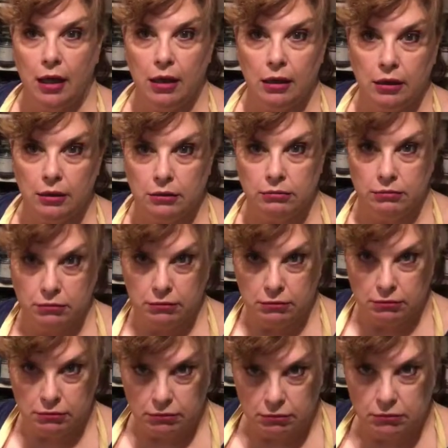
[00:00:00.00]
I'll
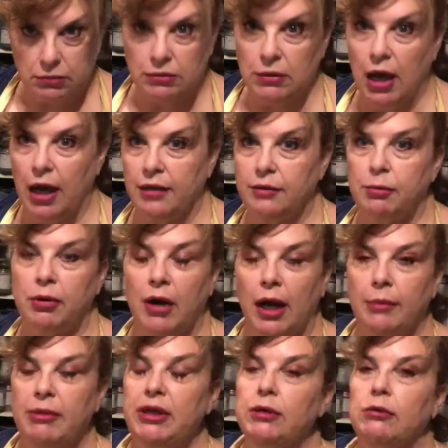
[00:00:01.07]
either
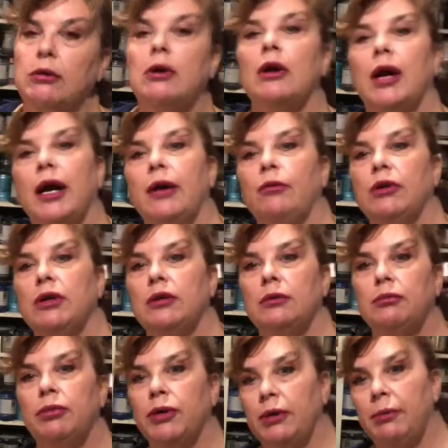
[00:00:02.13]
prime it or I
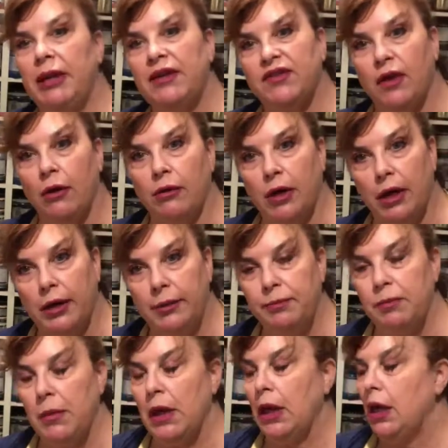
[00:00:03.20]
will put a base coat on
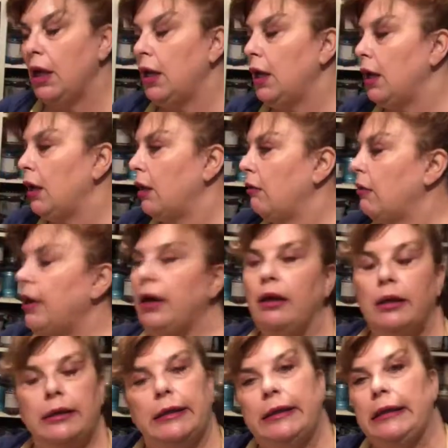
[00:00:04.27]
it. Well,
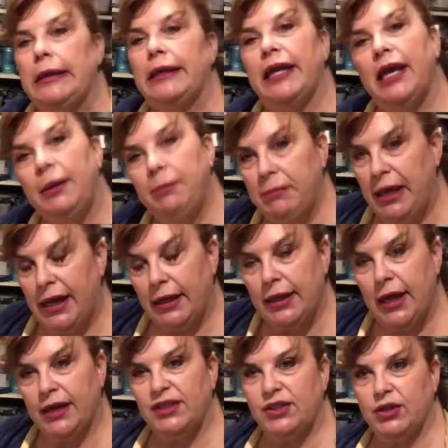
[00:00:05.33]
I came back
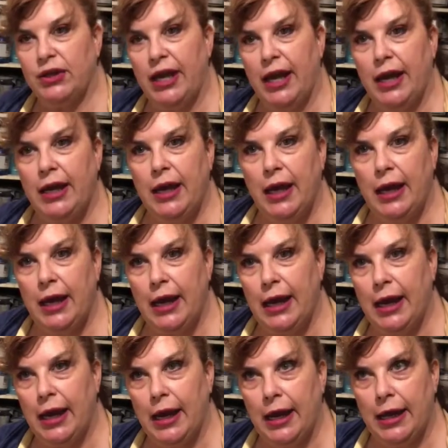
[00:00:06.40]
yesterday
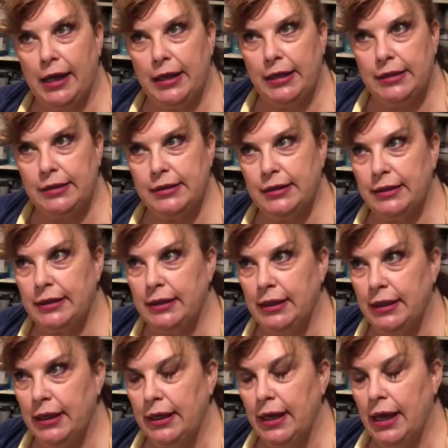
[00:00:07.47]
and
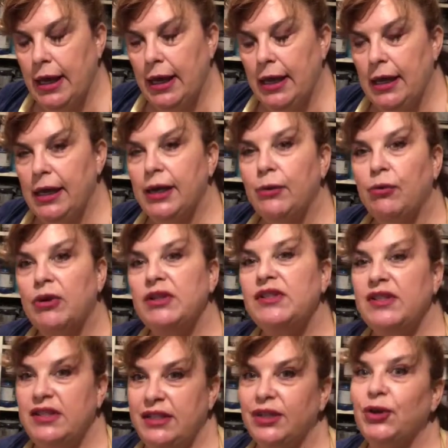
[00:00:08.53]
it was
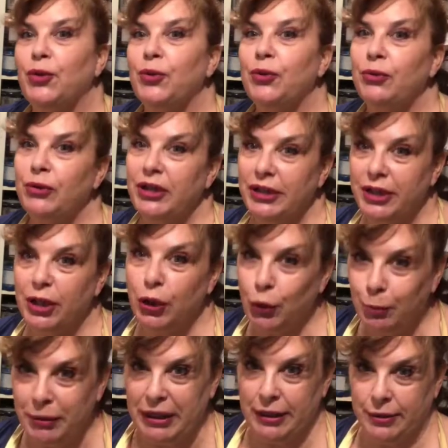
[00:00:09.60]
still really
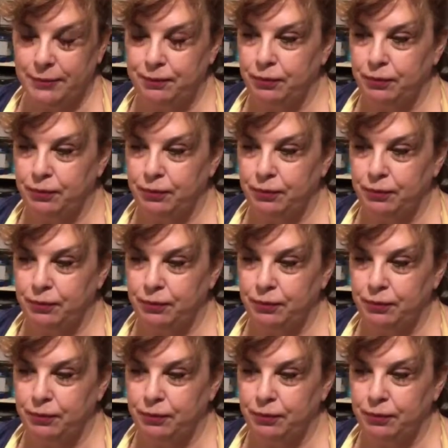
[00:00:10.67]
goopy.